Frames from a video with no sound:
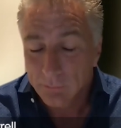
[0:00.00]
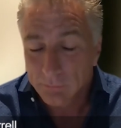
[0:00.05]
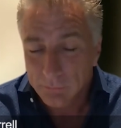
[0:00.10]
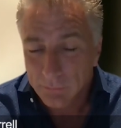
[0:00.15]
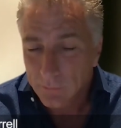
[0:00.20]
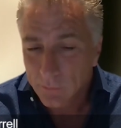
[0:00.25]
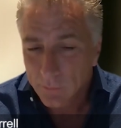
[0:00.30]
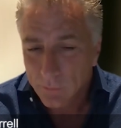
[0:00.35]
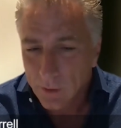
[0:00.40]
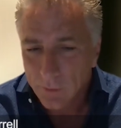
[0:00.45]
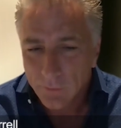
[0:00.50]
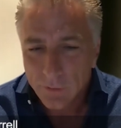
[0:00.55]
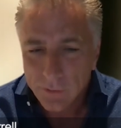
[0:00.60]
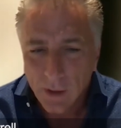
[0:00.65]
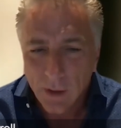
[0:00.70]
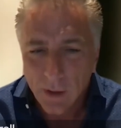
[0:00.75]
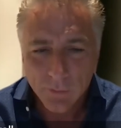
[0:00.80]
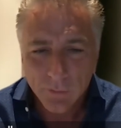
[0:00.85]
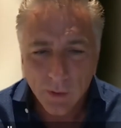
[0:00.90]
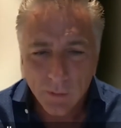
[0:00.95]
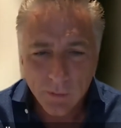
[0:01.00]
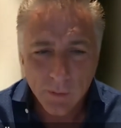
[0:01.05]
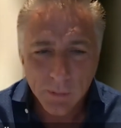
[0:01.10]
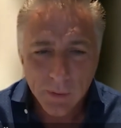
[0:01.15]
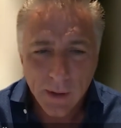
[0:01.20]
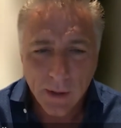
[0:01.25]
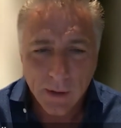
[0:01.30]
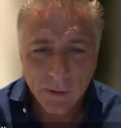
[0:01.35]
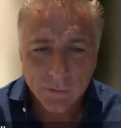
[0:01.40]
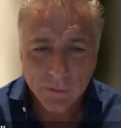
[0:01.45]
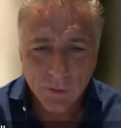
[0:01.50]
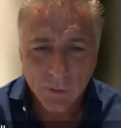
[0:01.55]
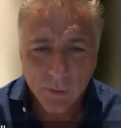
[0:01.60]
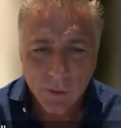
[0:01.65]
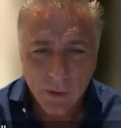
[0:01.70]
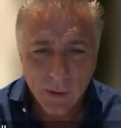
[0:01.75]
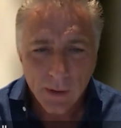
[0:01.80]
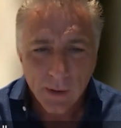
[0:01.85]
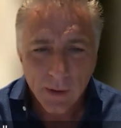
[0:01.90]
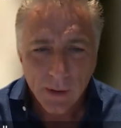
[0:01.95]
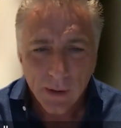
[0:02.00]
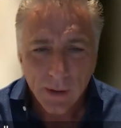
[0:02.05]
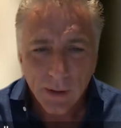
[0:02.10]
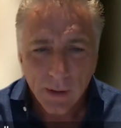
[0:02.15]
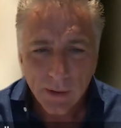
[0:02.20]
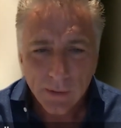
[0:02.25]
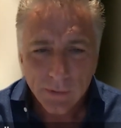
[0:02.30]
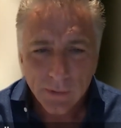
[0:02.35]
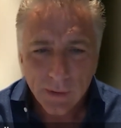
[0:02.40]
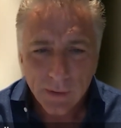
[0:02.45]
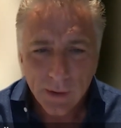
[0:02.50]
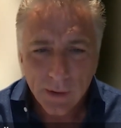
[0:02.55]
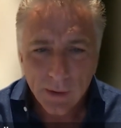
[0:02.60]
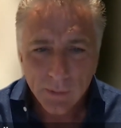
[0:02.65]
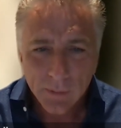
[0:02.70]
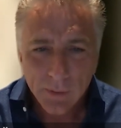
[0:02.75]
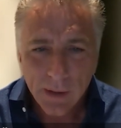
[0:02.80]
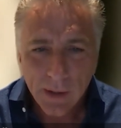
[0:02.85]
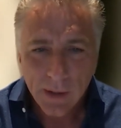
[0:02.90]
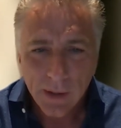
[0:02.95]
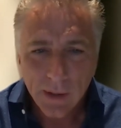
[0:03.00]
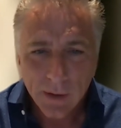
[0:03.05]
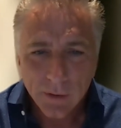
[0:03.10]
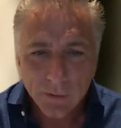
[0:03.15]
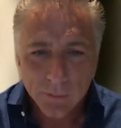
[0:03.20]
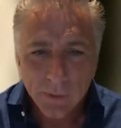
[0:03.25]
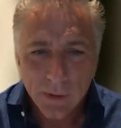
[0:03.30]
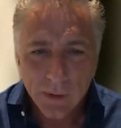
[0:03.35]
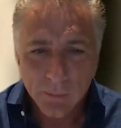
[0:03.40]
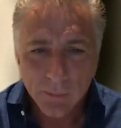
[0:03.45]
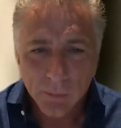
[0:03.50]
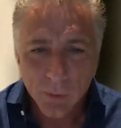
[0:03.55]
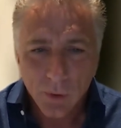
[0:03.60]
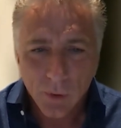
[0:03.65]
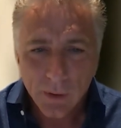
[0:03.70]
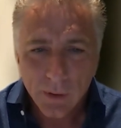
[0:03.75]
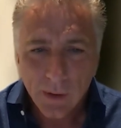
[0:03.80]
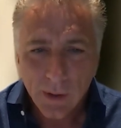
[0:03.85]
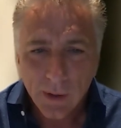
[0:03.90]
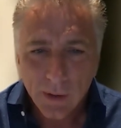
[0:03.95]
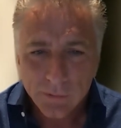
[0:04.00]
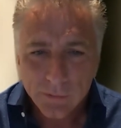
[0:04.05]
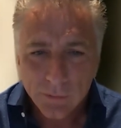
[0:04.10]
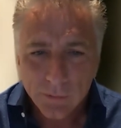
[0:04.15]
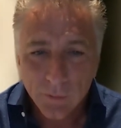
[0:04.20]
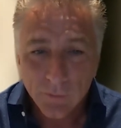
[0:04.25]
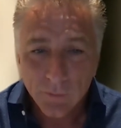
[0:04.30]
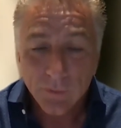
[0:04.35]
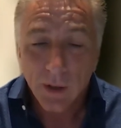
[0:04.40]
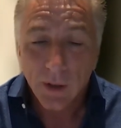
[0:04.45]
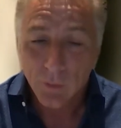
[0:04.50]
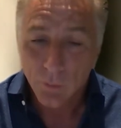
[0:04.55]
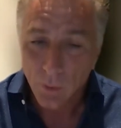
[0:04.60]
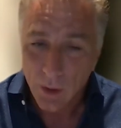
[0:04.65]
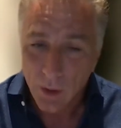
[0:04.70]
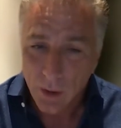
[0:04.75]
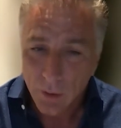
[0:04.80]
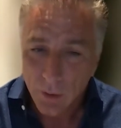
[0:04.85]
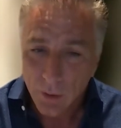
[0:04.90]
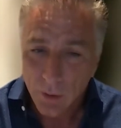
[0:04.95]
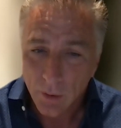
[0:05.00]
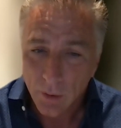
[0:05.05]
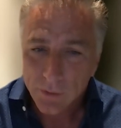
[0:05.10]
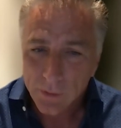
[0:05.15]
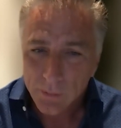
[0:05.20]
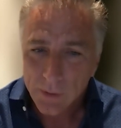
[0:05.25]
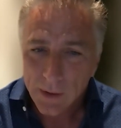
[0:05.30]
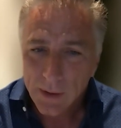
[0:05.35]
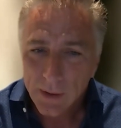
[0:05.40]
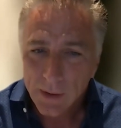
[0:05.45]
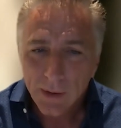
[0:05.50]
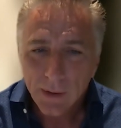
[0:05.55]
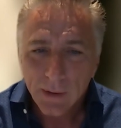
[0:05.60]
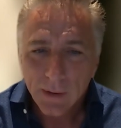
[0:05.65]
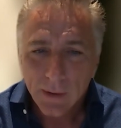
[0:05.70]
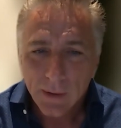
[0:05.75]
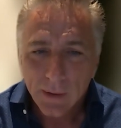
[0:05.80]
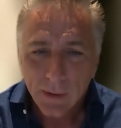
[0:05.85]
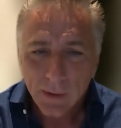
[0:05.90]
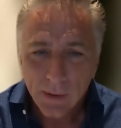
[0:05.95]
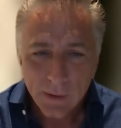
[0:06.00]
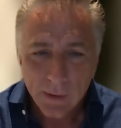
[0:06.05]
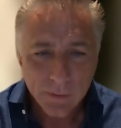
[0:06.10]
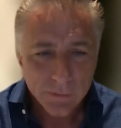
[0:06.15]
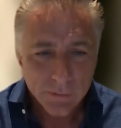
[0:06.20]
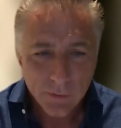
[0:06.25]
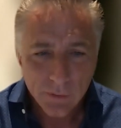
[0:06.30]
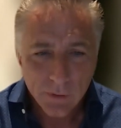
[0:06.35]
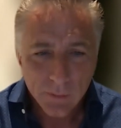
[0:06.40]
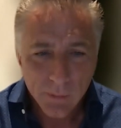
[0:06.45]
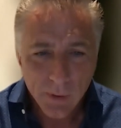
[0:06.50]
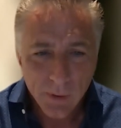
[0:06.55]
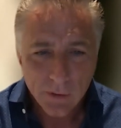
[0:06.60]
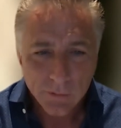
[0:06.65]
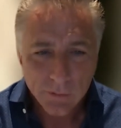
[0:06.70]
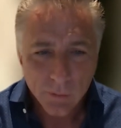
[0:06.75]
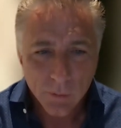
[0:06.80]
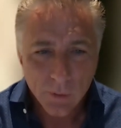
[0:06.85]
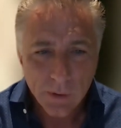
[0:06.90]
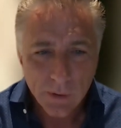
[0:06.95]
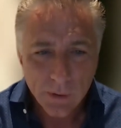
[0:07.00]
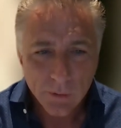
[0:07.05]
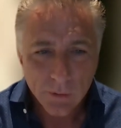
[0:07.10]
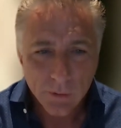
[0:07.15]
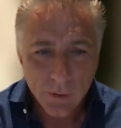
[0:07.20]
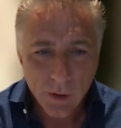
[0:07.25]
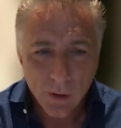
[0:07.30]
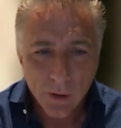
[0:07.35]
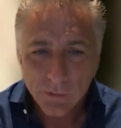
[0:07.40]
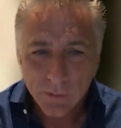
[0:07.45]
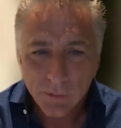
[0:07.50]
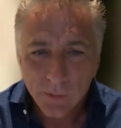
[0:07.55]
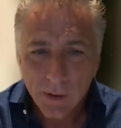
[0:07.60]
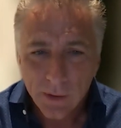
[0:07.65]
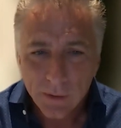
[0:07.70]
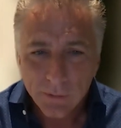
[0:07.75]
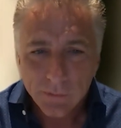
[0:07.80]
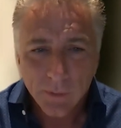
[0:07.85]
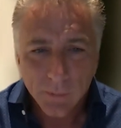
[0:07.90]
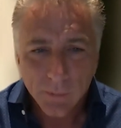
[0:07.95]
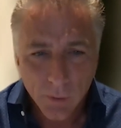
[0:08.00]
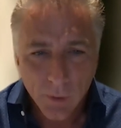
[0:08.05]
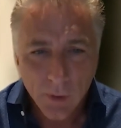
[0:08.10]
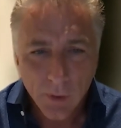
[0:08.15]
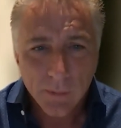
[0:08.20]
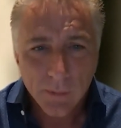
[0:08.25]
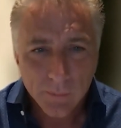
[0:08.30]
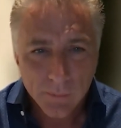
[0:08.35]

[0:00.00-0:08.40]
whatever time frame you pick. So I think M&A has been important to us, and we've done well with M&A, and it's certainly possible we could do large M&A at some point.